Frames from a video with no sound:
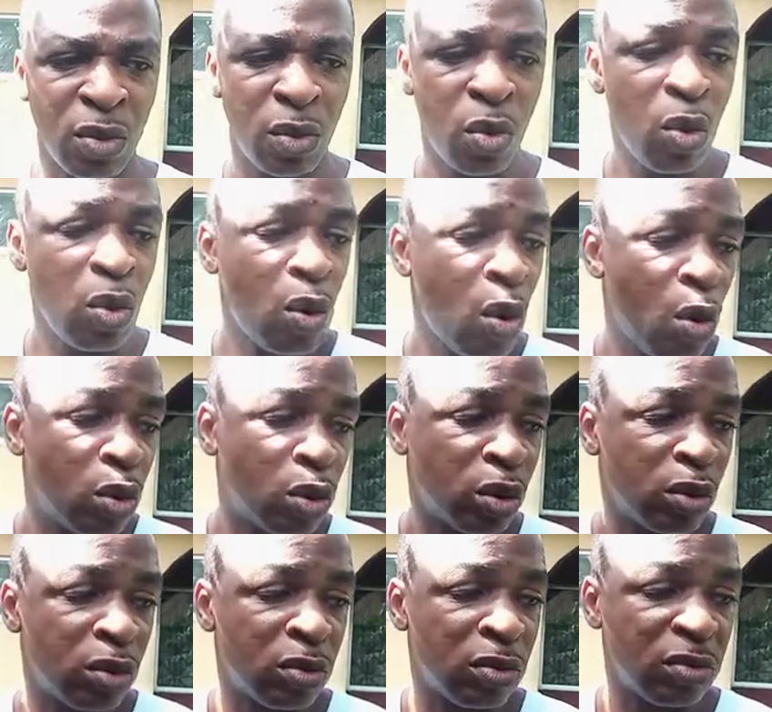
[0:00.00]
Who
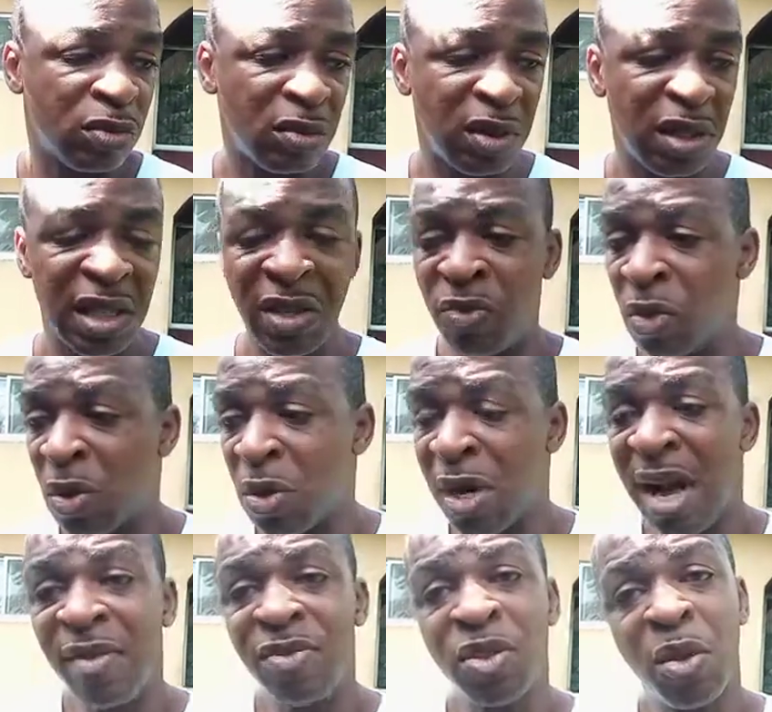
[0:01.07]
knows if we could
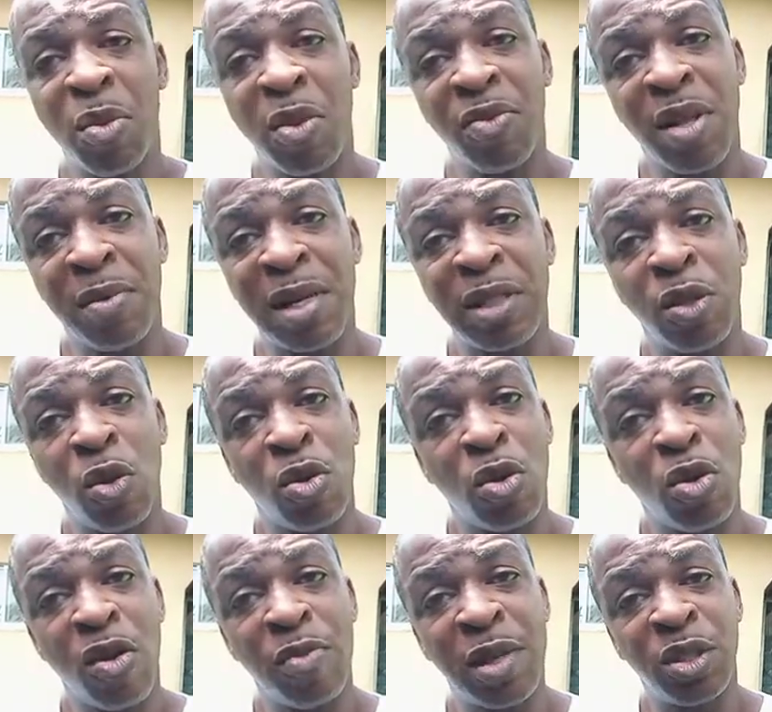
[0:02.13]
have some of them as local
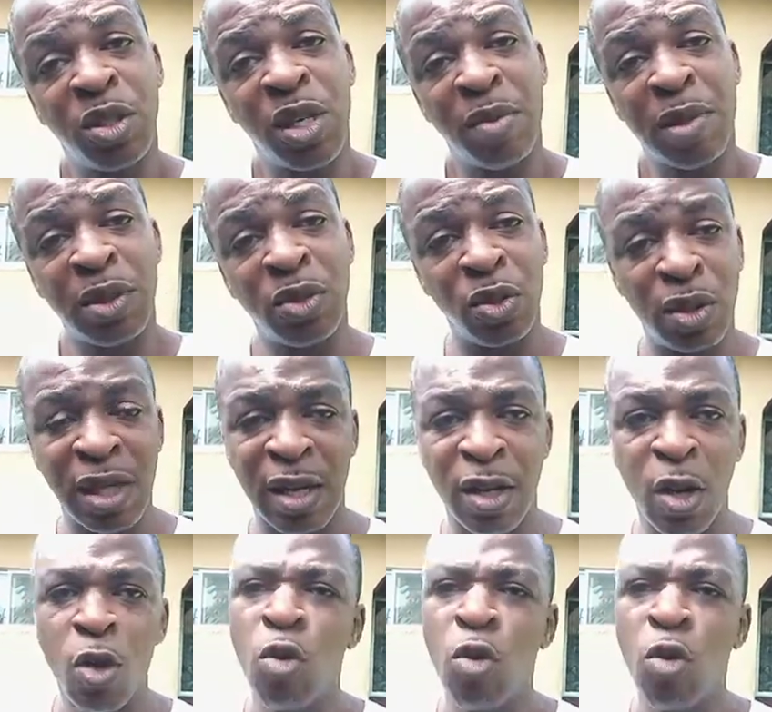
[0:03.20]
government chairmen today?